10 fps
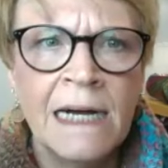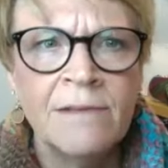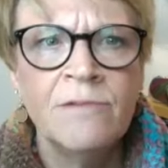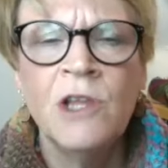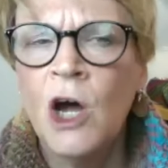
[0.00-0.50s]
uh,
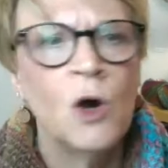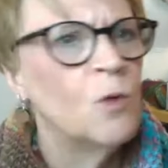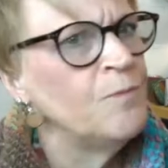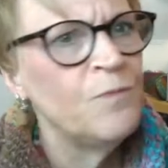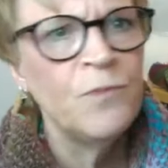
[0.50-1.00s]
no, that
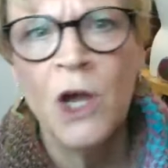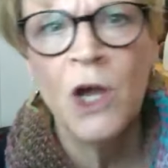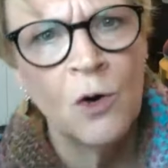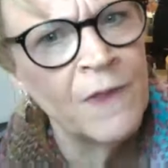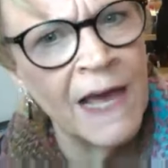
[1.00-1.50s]

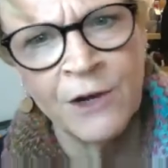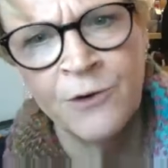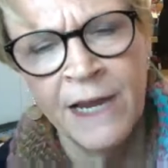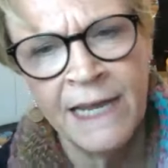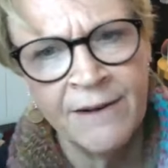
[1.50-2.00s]
no, that, that
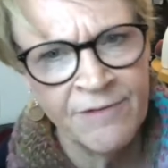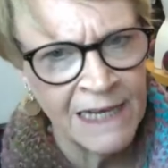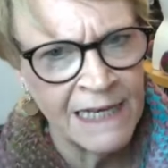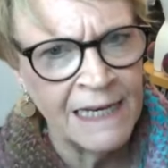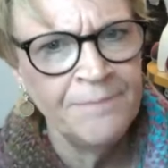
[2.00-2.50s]
creative little,
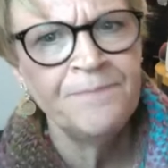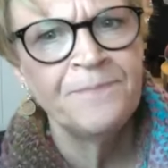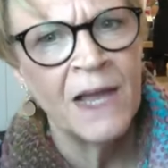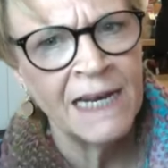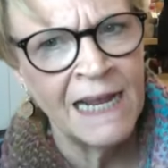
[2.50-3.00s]
linen. I